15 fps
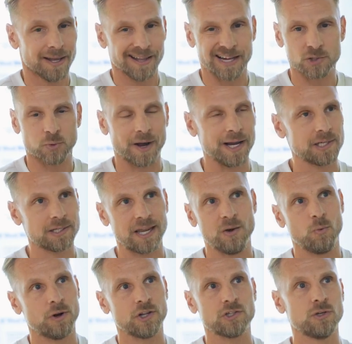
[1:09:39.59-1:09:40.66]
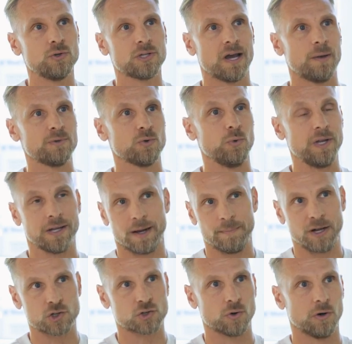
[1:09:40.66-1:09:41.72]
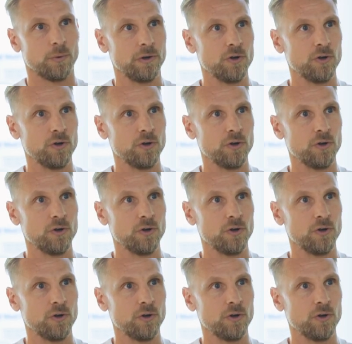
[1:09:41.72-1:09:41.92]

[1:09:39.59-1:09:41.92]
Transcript: That's why I say one to two times a week. I'm not sure what